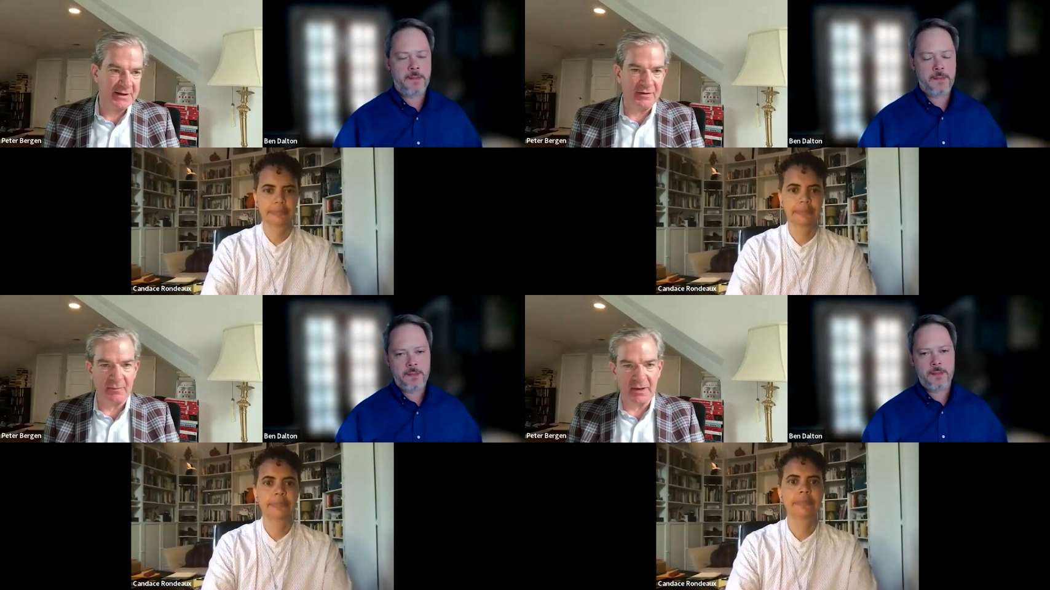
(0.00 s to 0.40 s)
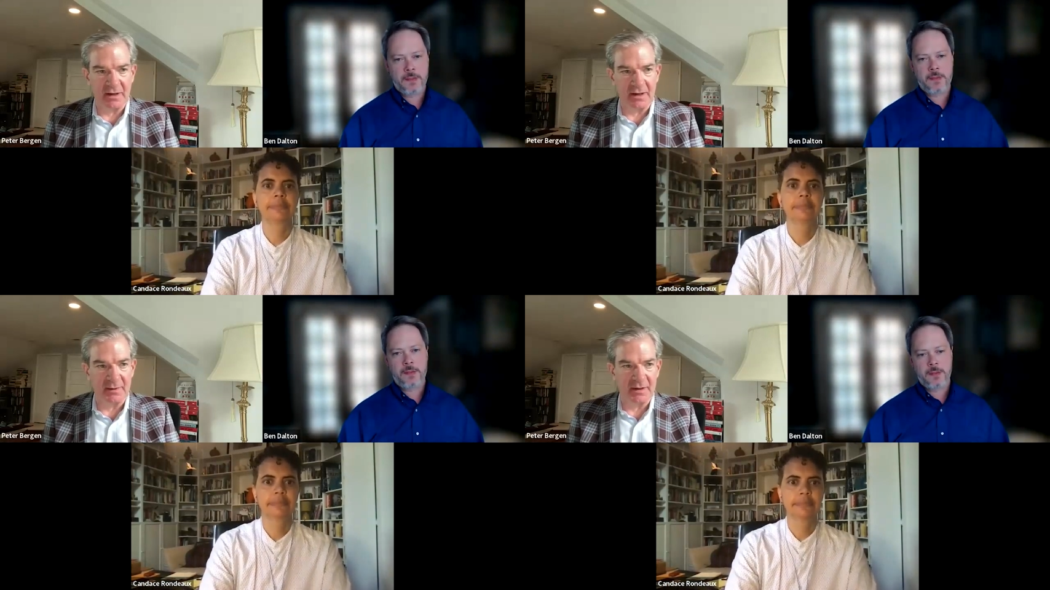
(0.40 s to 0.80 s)
Speaker 1: leaving,
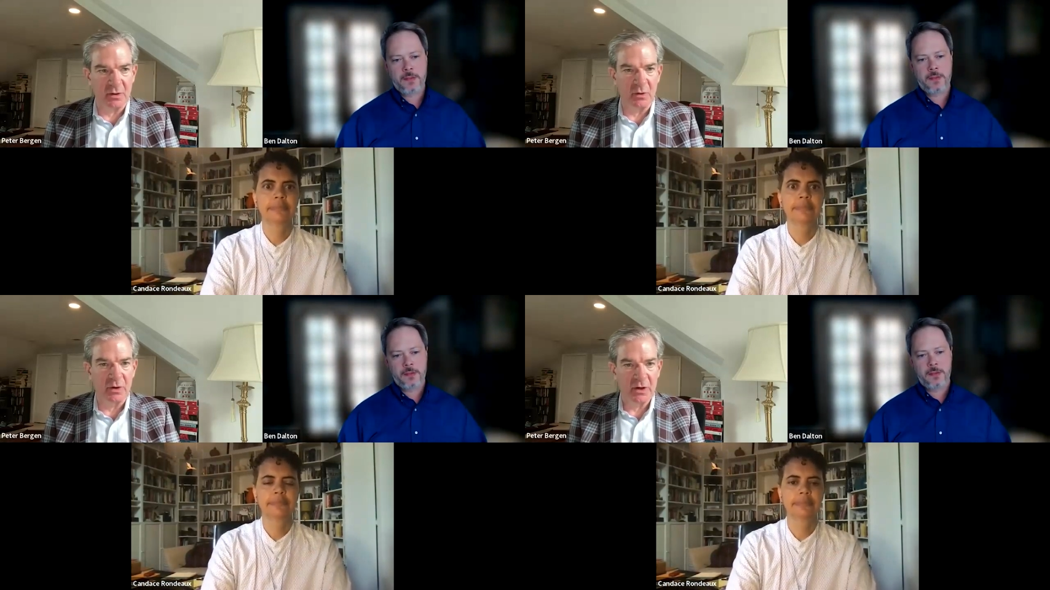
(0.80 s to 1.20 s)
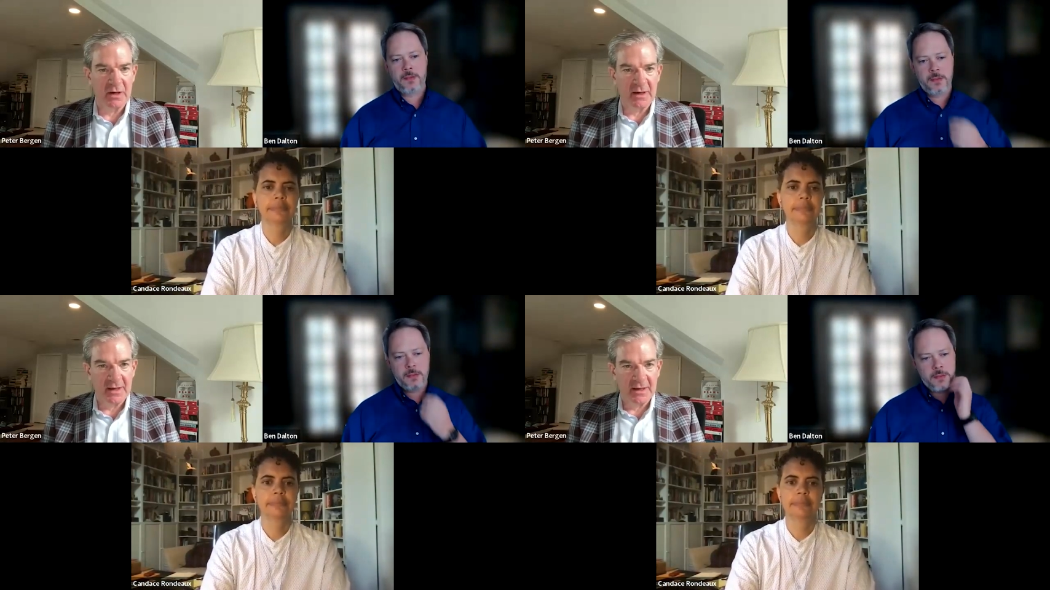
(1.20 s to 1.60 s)
but I mean, who
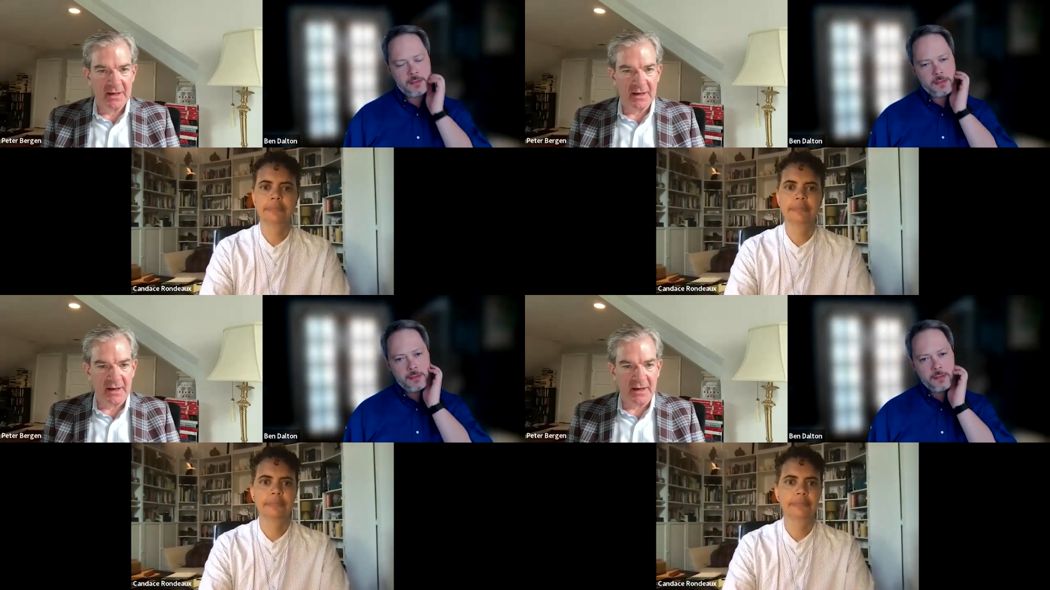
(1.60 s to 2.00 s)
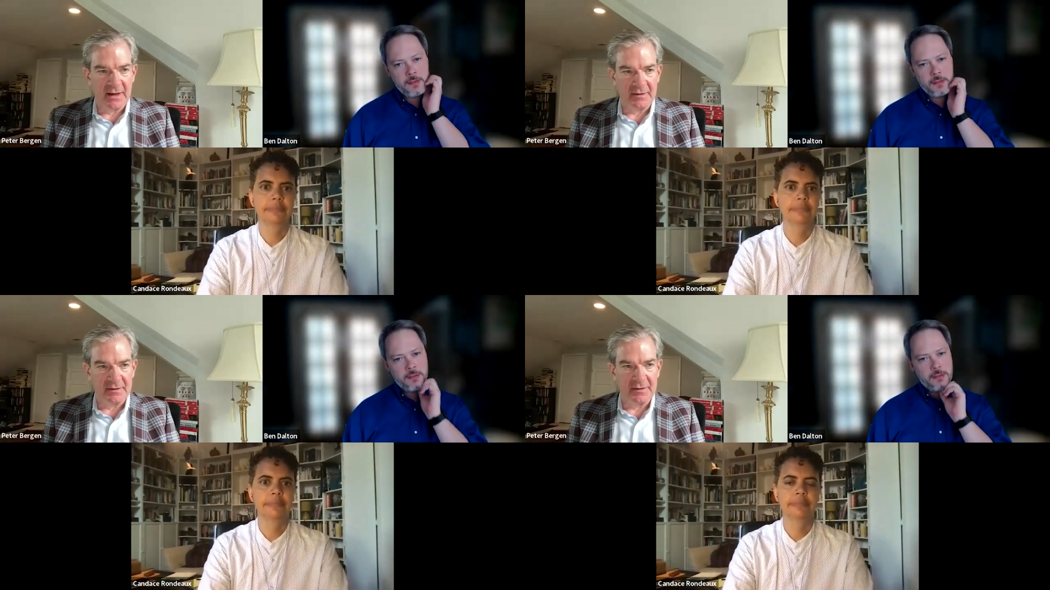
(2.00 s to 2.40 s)

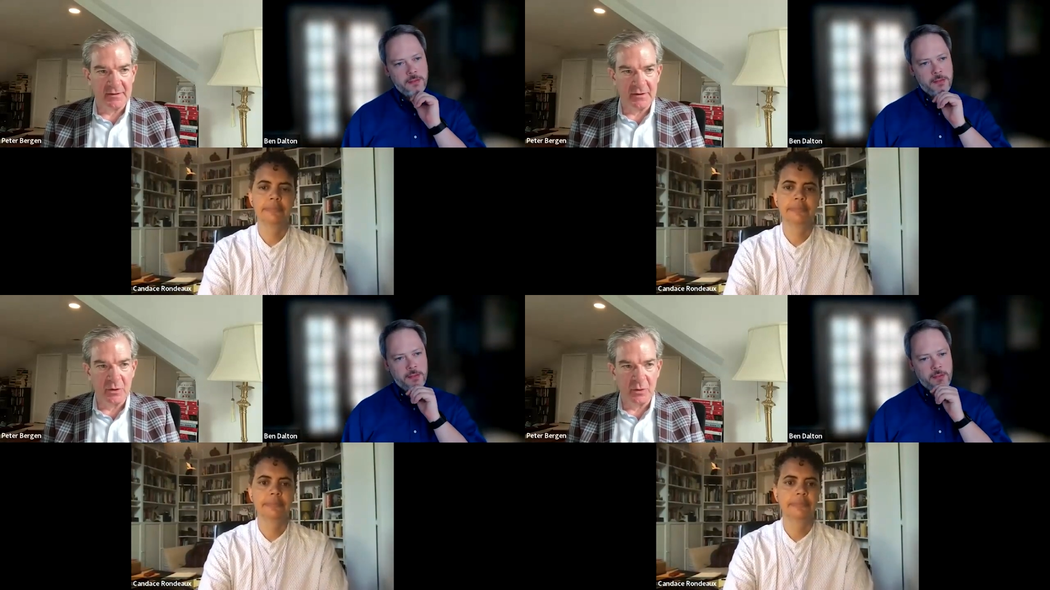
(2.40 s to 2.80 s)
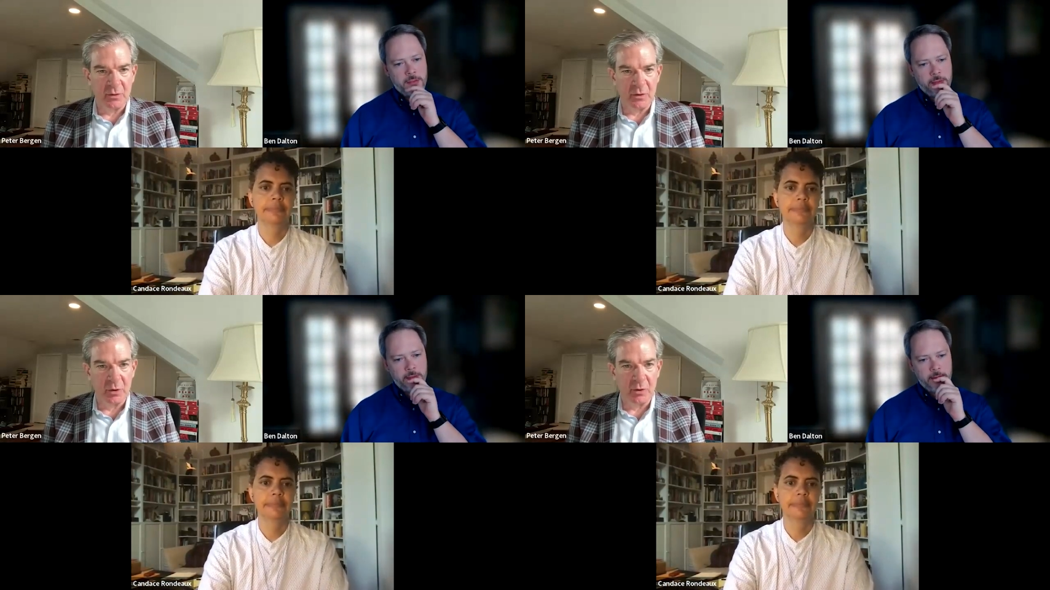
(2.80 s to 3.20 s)
uh,
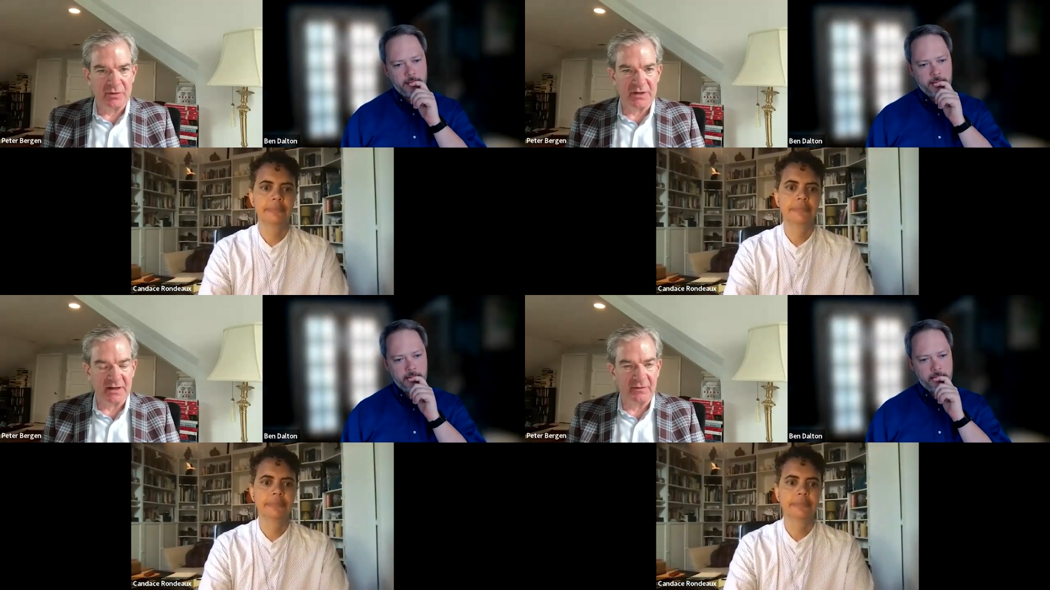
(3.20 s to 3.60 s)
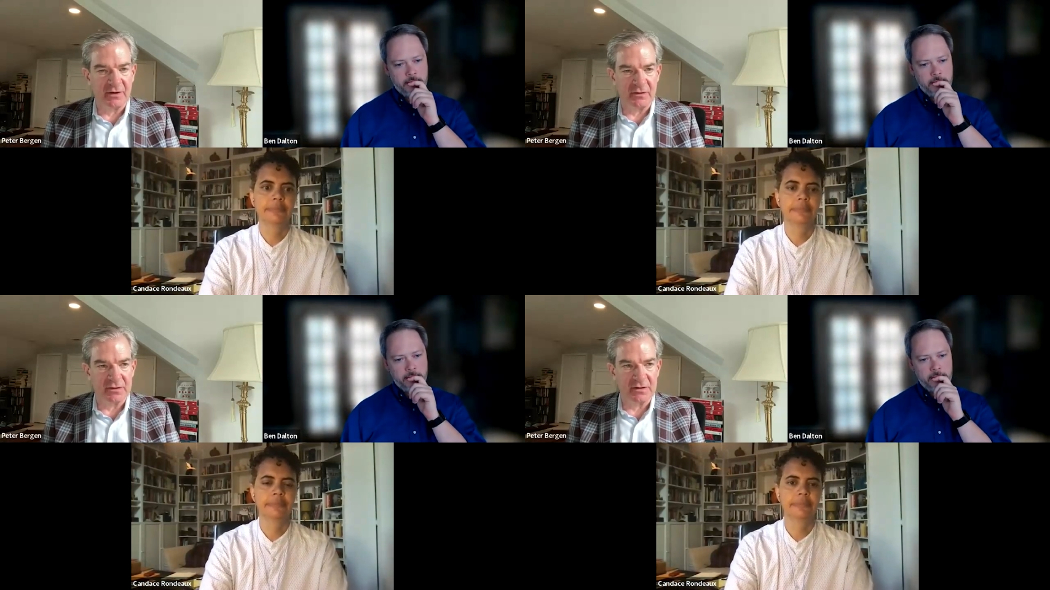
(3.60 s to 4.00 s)
who who of
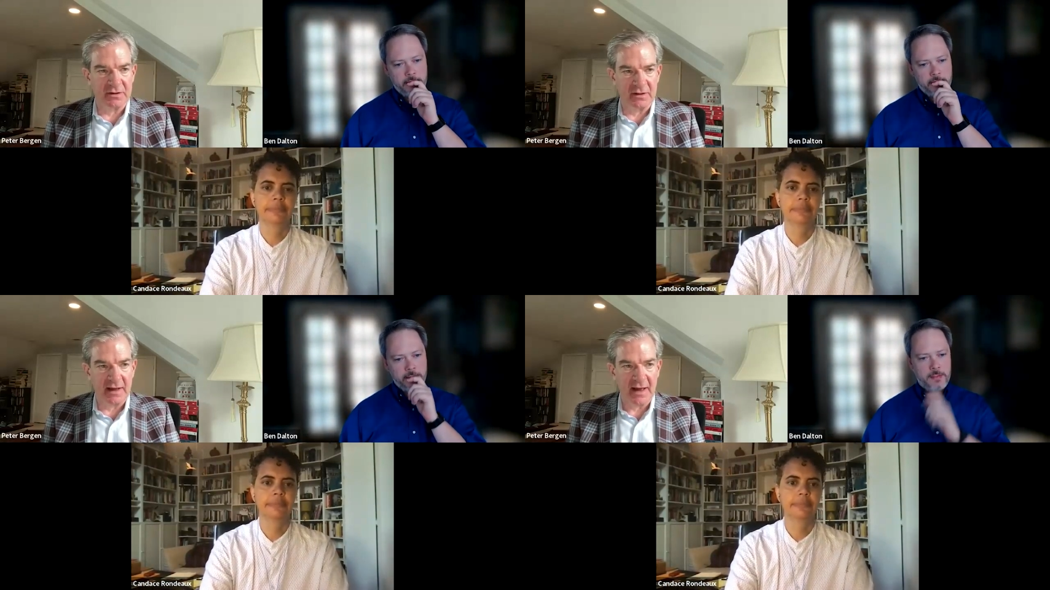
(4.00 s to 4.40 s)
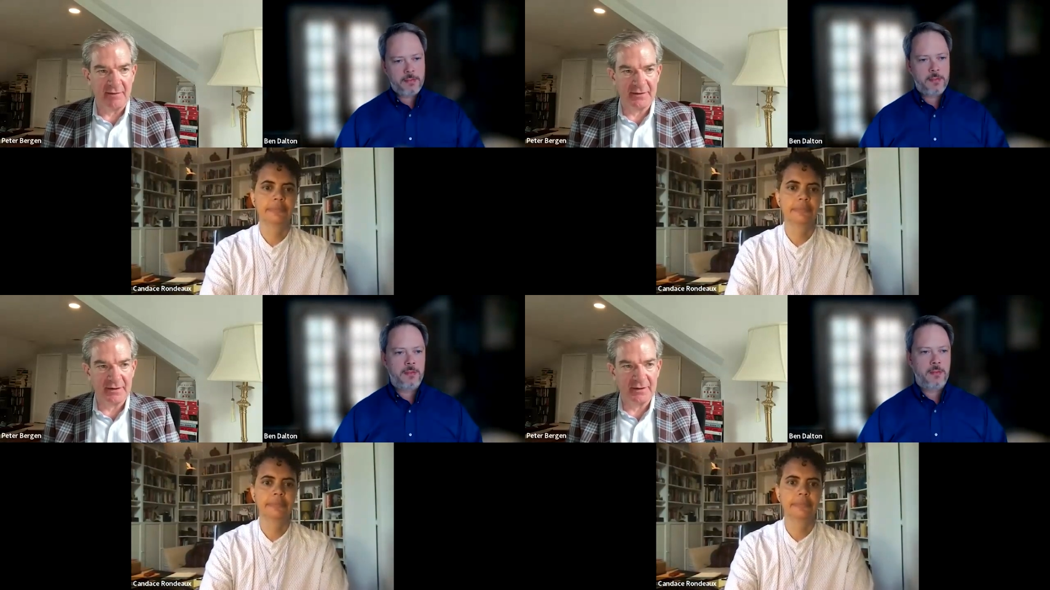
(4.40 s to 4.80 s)
significance
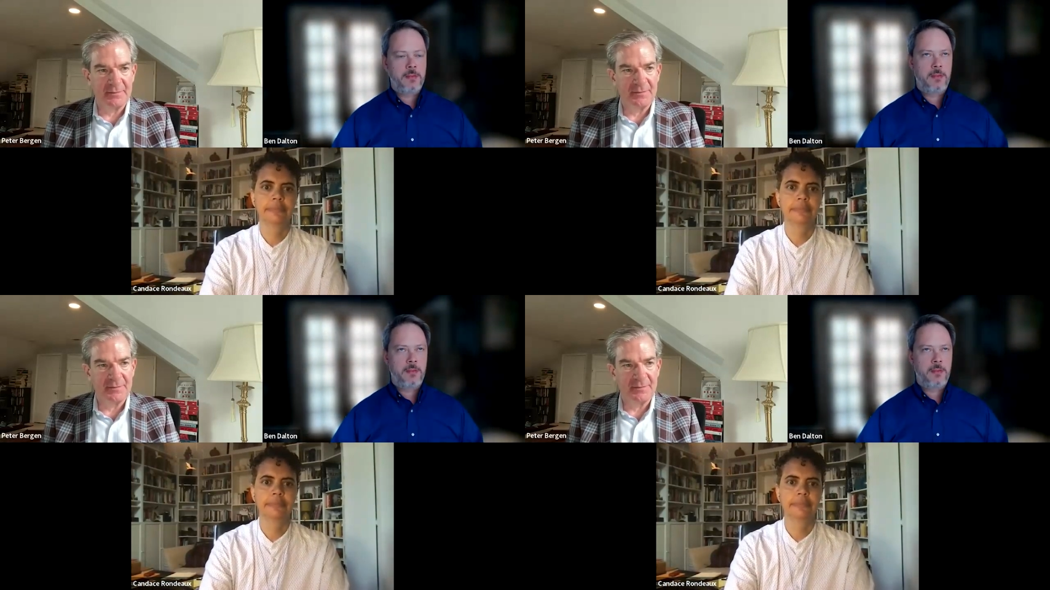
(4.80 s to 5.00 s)
left?